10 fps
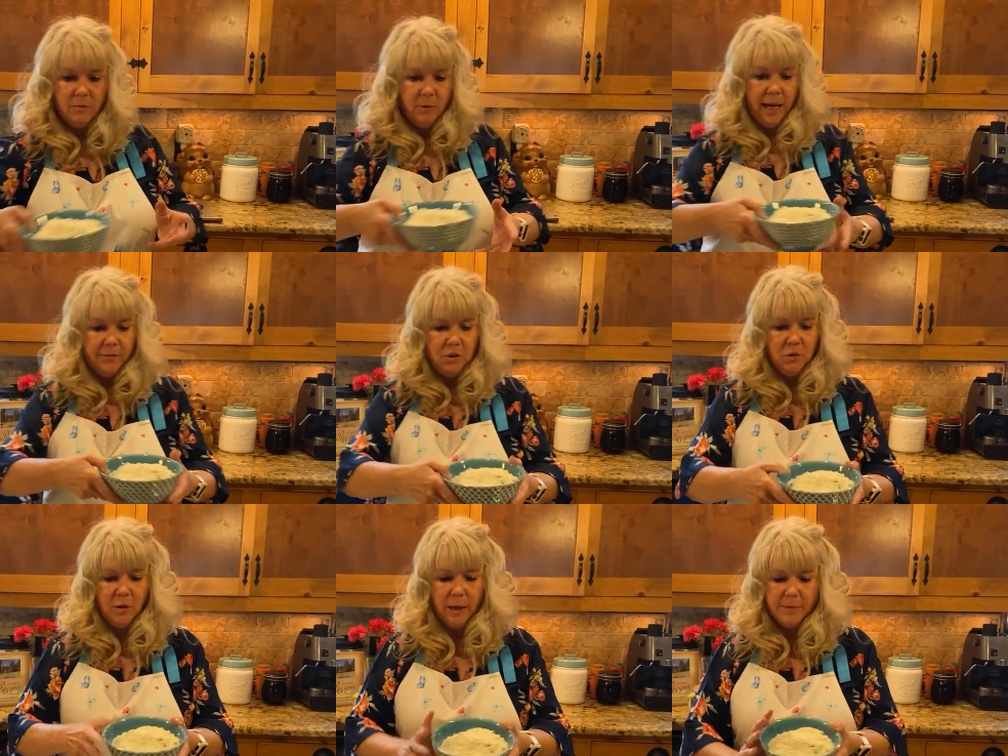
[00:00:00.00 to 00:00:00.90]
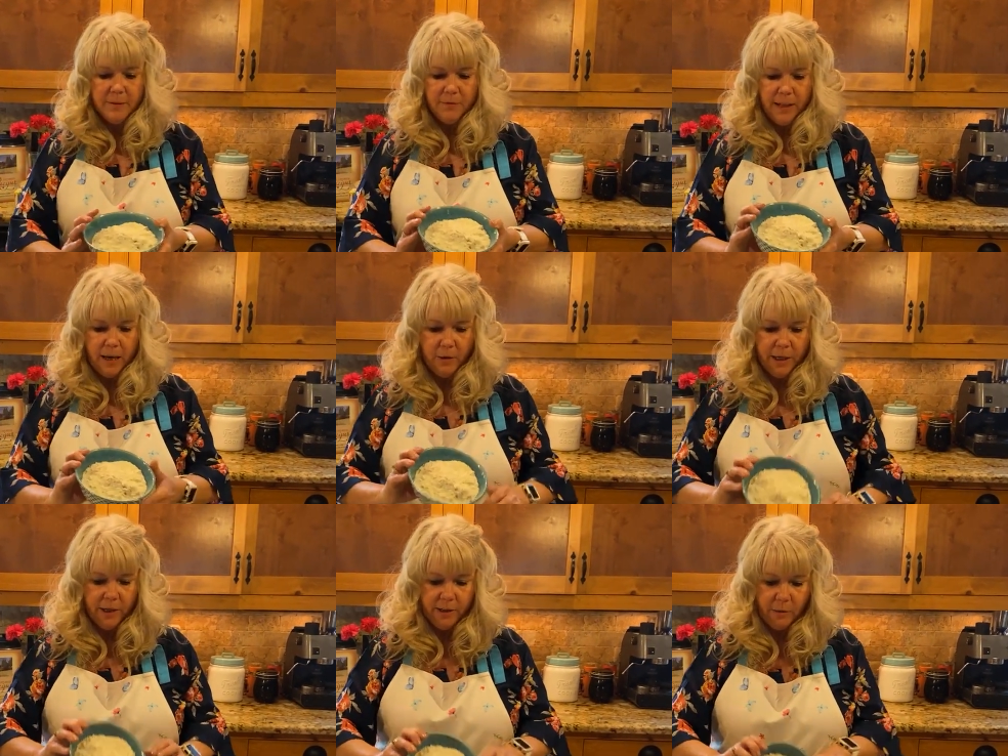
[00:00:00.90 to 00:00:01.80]
We have two cups of flour
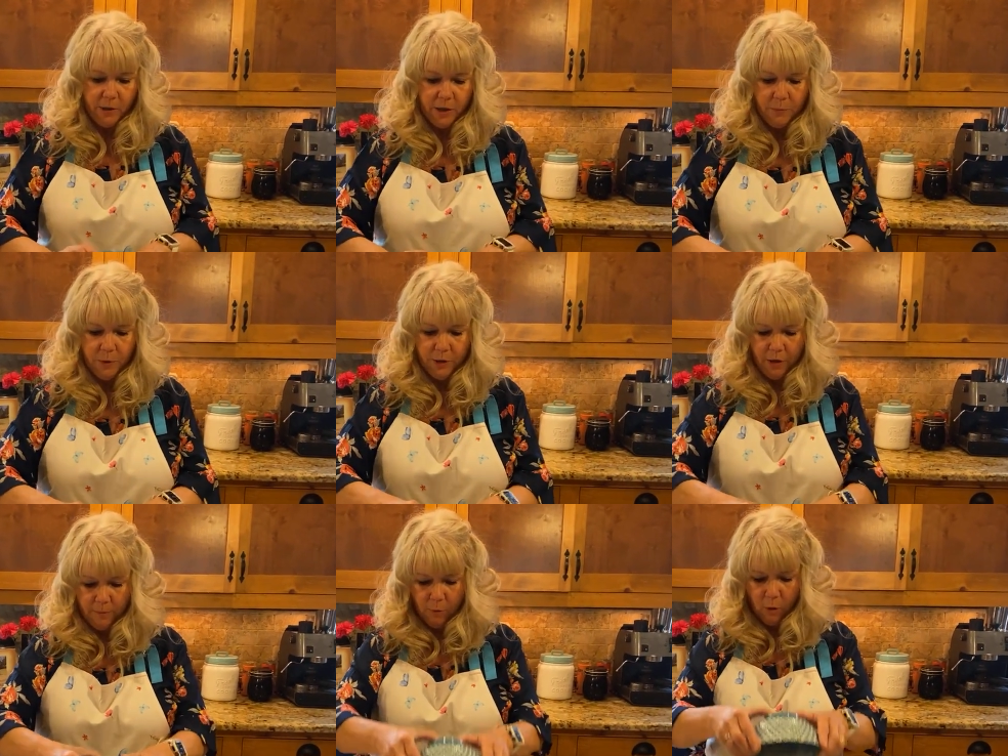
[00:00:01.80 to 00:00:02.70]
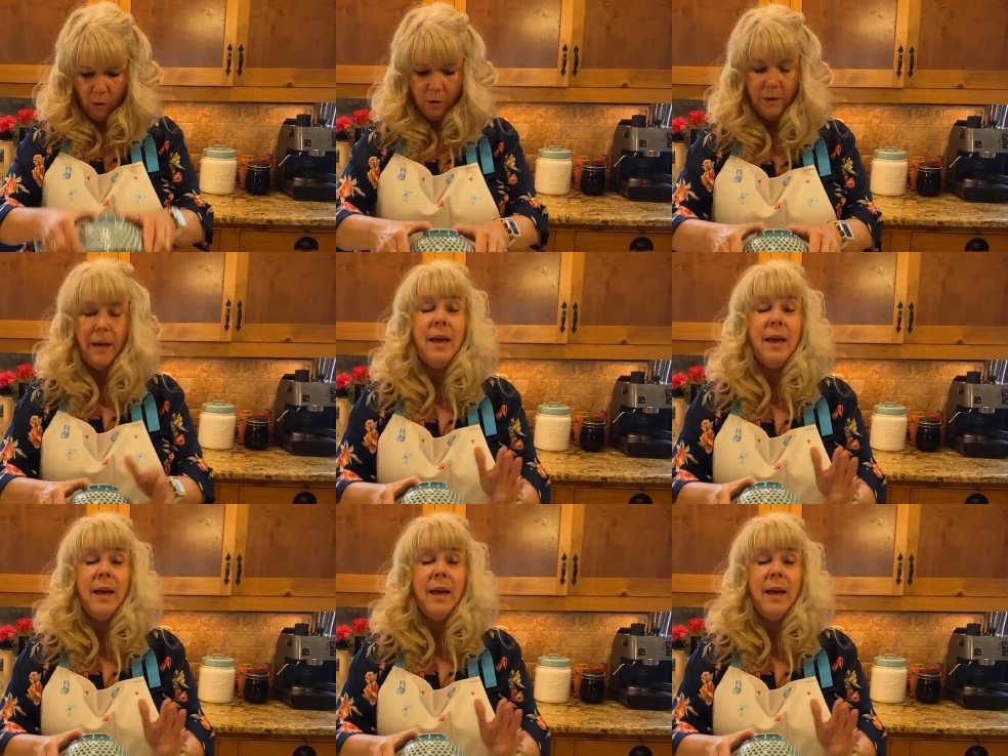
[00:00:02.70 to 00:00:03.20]
here that we're going to put in our bowl.